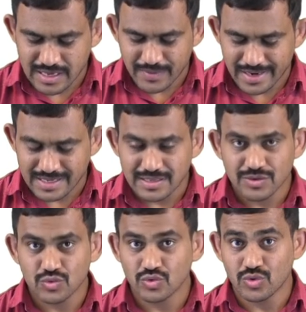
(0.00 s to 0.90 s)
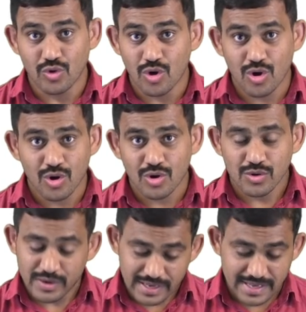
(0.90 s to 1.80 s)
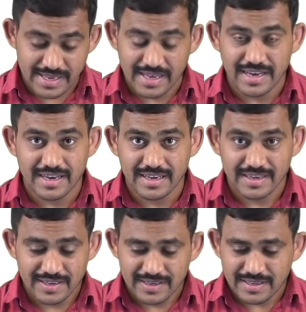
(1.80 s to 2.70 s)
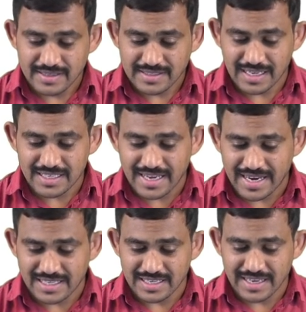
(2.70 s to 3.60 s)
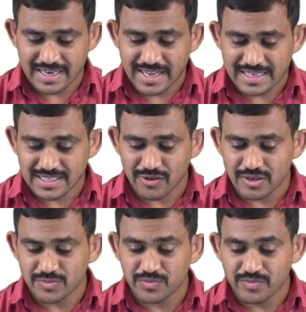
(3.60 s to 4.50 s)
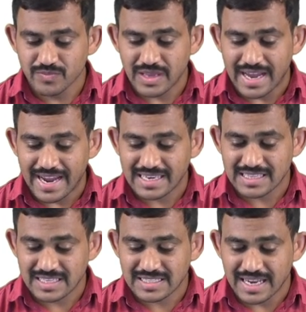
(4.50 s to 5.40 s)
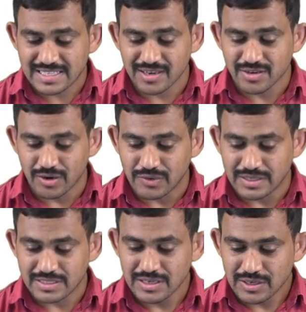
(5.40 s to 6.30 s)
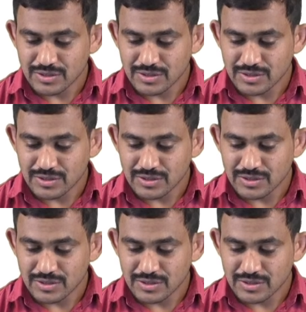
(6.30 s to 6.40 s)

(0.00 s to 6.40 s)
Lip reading: Am I right? No, here check the direction. A direction downwards and this direction are downwards.